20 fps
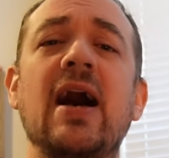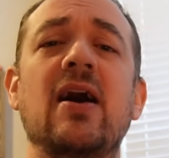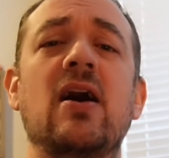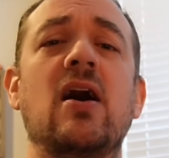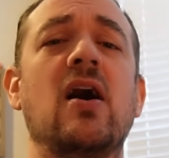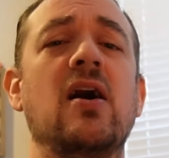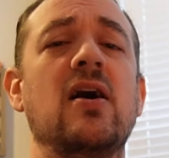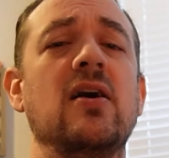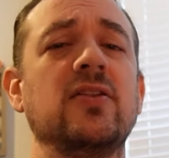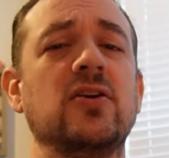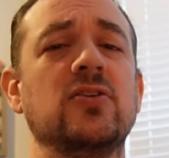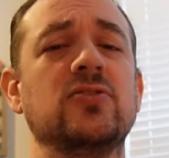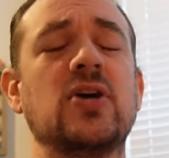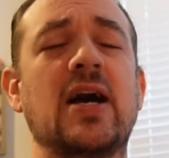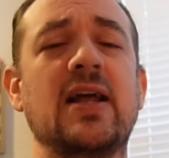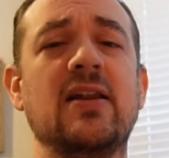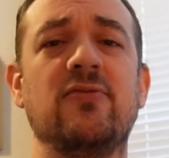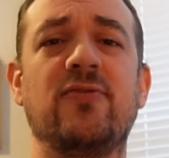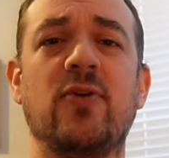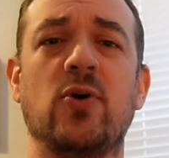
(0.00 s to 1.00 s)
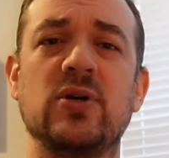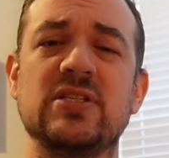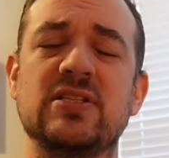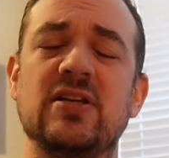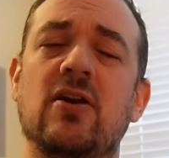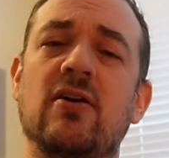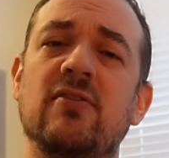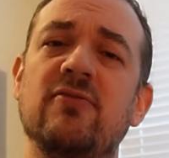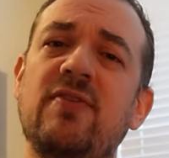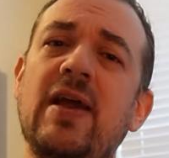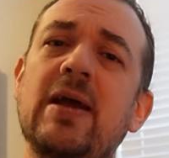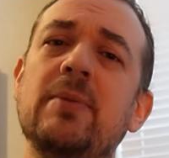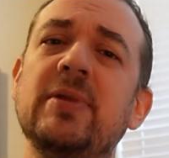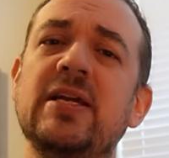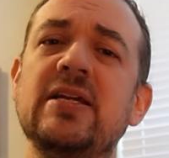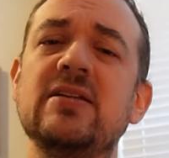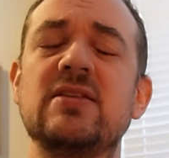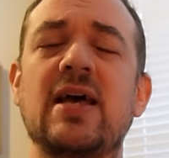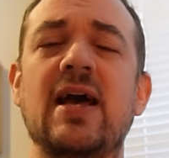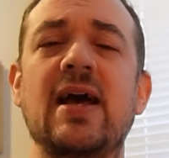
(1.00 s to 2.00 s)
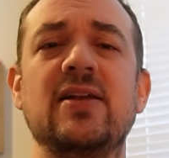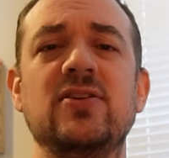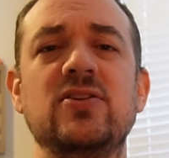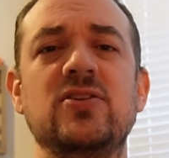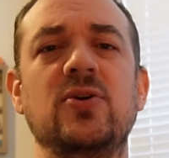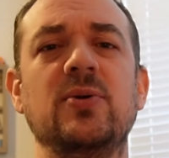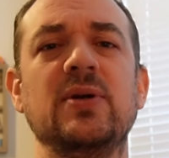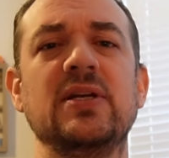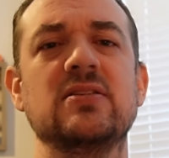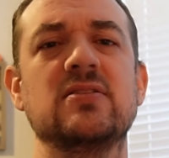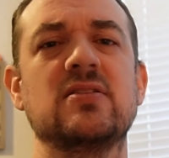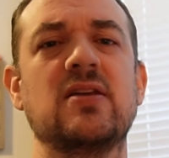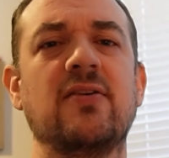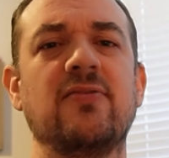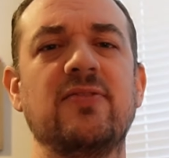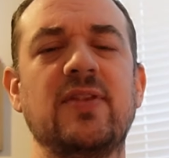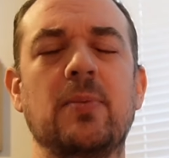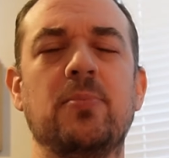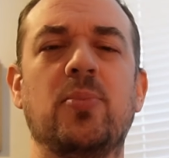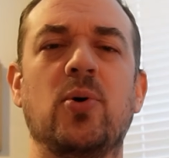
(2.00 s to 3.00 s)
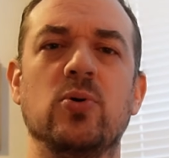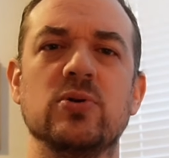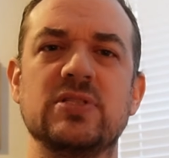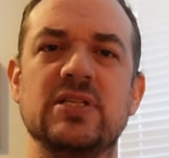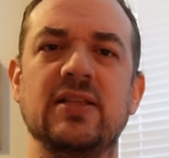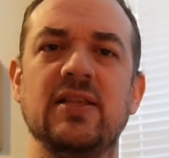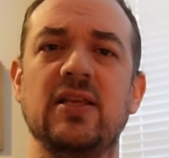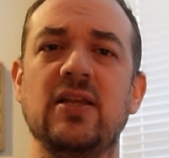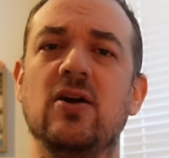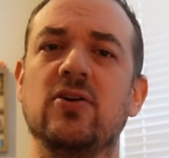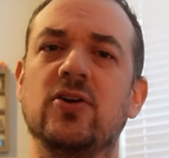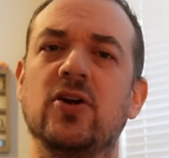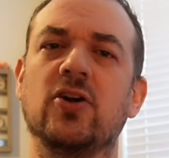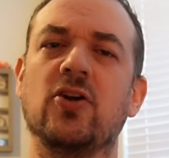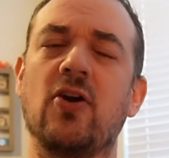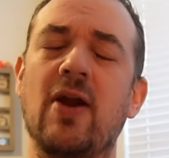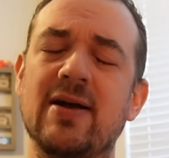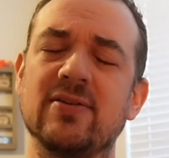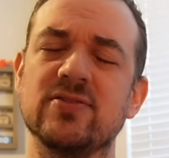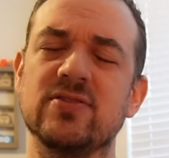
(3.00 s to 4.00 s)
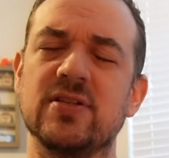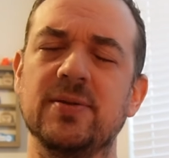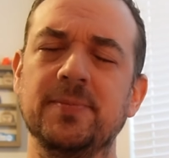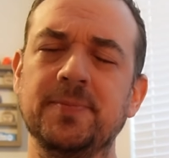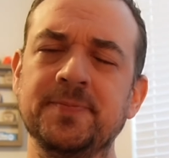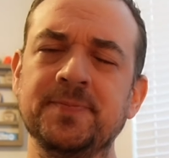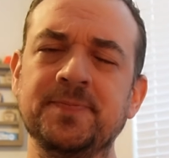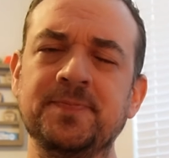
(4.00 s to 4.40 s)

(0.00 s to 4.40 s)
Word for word: Um, they're trying to focus in on families and doing stuff that pulls in the younger crowds.